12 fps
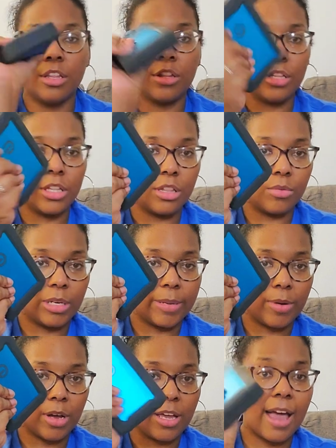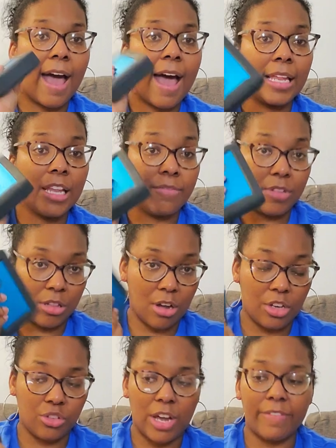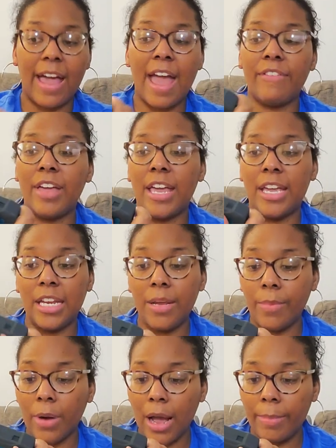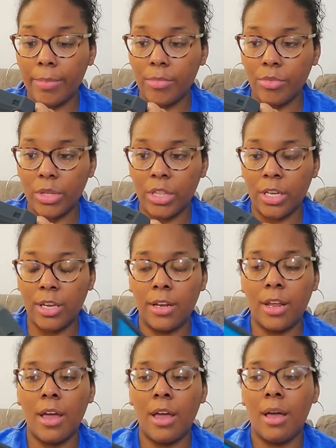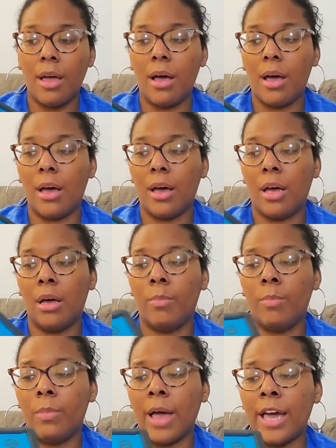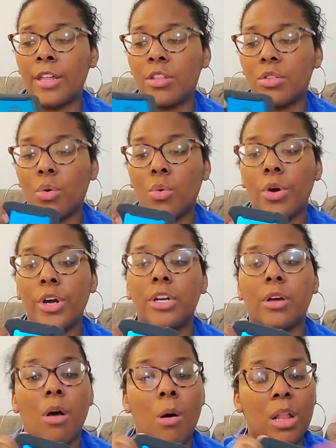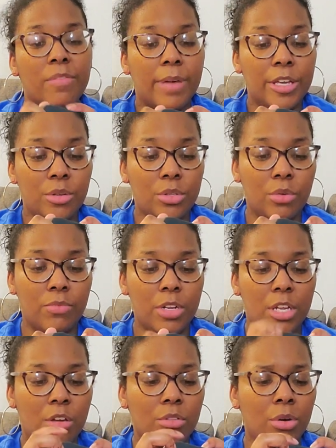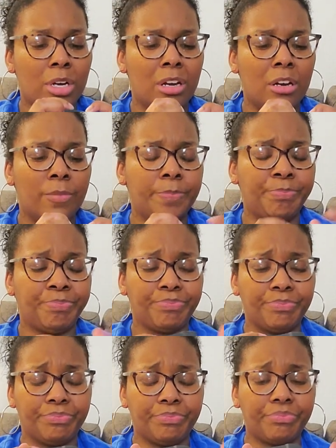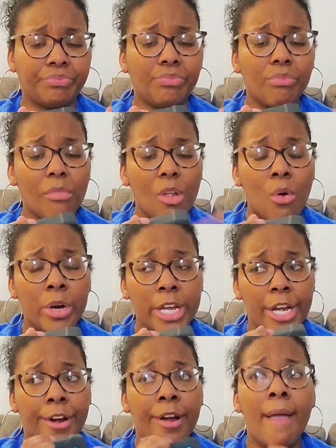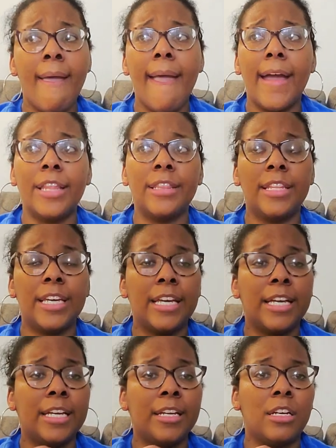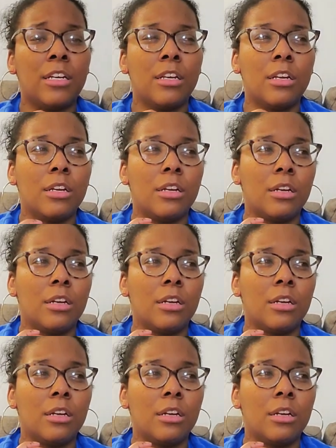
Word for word: So this is the one I bought. I love this hard drive. I haven't had any problems with it. Um, I stored all of my YouTube videos on there, on here, and then